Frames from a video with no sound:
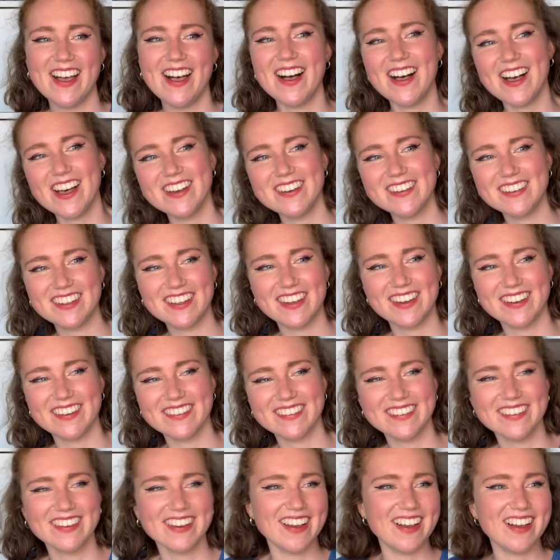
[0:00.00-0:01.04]
oh
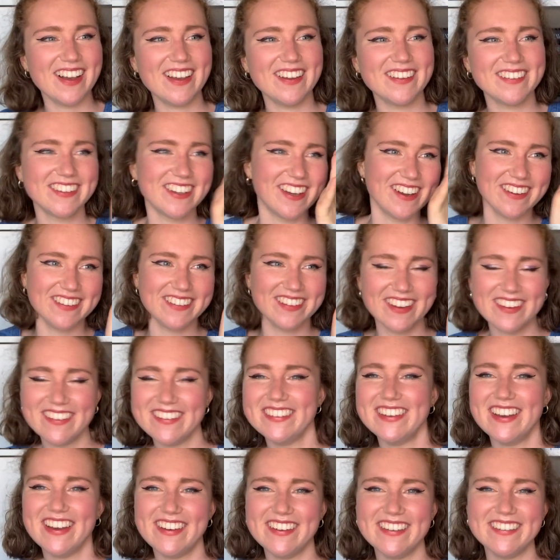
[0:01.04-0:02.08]
no, oh no, no,
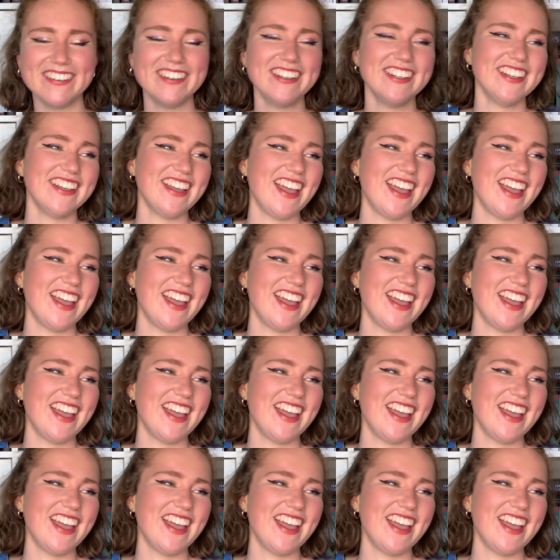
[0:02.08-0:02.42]
no.